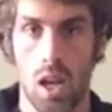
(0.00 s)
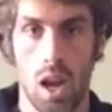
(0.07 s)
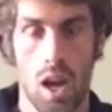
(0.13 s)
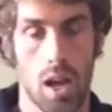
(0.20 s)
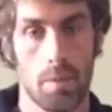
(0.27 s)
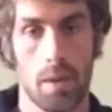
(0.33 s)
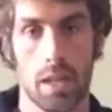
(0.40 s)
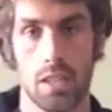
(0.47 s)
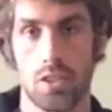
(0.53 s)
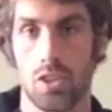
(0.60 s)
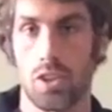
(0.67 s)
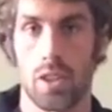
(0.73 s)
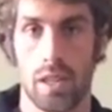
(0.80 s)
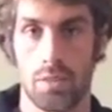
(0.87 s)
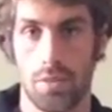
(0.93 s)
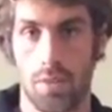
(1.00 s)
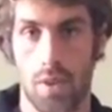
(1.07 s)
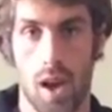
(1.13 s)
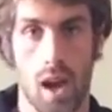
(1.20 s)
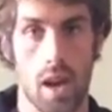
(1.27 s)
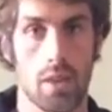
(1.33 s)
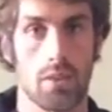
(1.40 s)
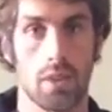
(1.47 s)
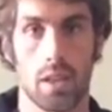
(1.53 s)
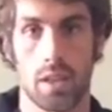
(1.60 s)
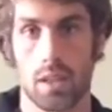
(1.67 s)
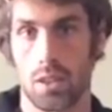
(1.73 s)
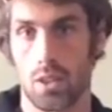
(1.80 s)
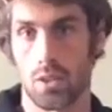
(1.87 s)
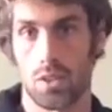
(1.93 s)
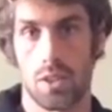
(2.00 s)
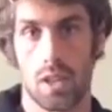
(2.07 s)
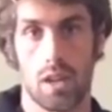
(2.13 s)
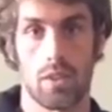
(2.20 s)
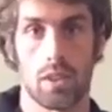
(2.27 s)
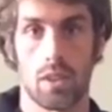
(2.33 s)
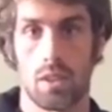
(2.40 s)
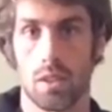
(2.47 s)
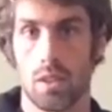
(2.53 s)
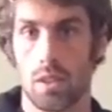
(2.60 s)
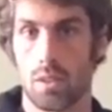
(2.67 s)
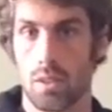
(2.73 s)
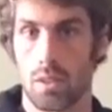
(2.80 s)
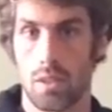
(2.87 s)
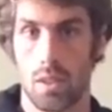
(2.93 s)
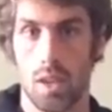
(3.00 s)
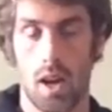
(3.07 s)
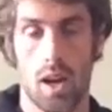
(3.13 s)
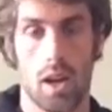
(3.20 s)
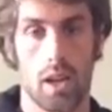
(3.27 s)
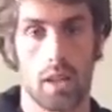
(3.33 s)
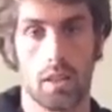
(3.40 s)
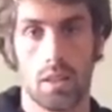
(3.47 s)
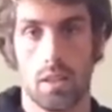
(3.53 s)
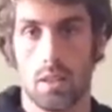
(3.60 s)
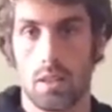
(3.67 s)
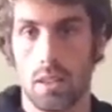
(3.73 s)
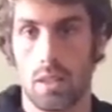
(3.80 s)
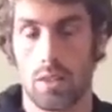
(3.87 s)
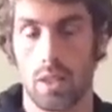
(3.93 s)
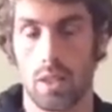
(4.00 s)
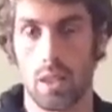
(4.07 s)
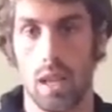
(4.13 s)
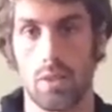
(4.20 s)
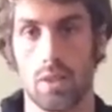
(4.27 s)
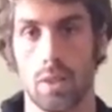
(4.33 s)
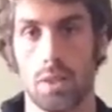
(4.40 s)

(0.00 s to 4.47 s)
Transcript: I might start at 5 and then go 7, 9, even 11.